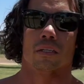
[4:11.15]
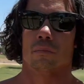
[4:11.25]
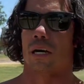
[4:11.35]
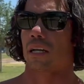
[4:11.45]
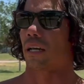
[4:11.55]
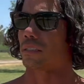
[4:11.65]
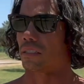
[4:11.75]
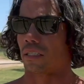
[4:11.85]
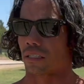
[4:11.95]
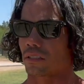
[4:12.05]
you can buy it at
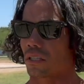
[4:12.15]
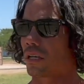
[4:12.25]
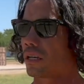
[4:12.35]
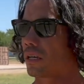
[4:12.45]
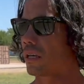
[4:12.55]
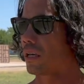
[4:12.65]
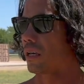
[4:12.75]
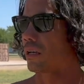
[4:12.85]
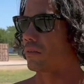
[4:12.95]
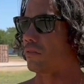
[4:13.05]
Dick's.
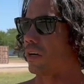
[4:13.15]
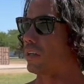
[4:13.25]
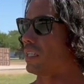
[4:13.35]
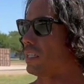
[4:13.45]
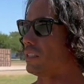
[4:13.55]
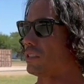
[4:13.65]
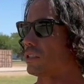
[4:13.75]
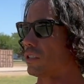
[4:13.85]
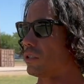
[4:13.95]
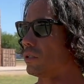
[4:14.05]
It's very easy
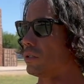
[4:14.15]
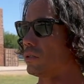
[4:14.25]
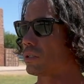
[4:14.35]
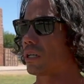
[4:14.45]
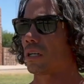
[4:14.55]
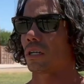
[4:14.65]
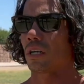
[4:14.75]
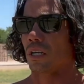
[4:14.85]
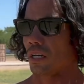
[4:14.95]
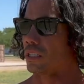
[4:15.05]
to use.
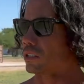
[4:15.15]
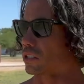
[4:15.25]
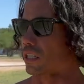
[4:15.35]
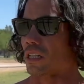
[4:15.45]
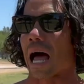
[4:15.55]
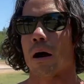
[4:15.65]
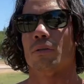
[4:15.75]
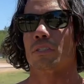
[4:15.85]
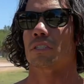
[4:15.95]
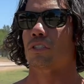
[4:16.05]
Just allow
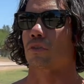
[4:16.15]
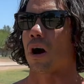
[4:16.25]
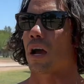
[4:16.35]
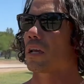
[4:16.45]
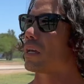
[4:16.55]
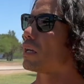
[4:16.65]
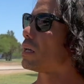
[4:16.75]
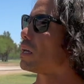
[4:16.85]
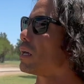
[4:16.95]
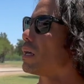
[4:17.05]
it to dry.
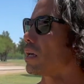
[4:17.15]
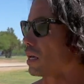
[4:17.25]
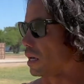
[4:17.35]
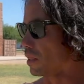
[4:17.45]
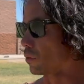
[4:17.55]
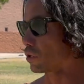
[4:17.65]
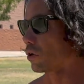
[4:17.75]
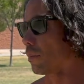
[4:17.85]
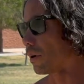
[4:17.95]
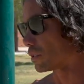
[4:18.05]
And then when you
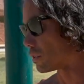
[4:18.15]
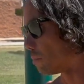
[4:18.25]
go up onto the